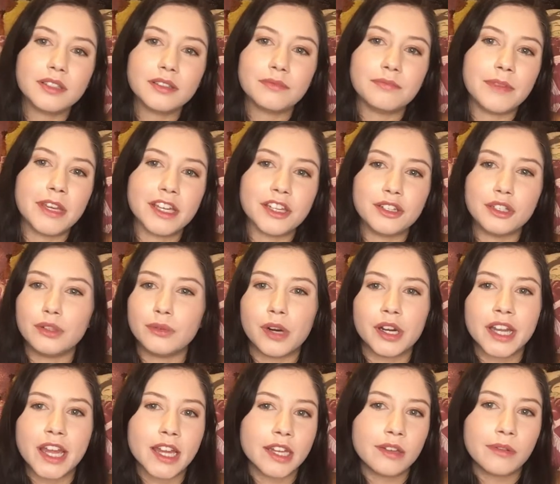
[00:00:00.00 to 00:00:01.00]
make a new
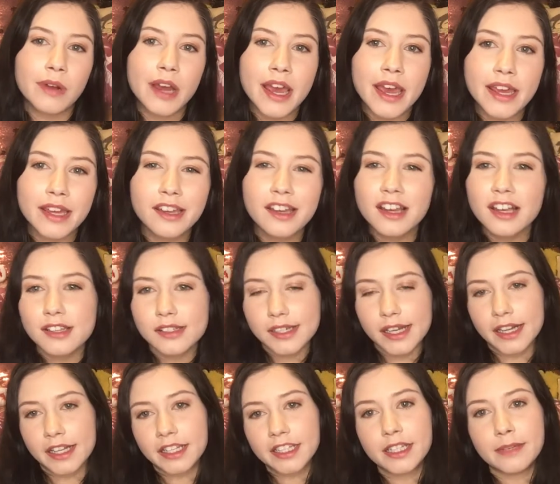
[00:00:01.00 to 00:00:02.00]
one anyway so that I
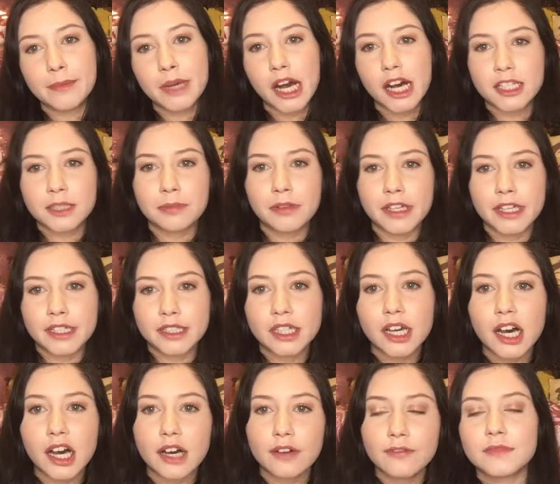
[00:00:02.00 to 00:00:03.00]
can keep cosplaying
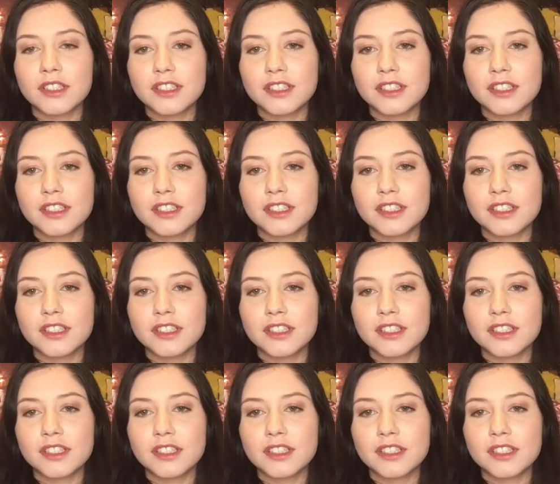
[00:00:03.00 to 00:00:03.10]
Toph.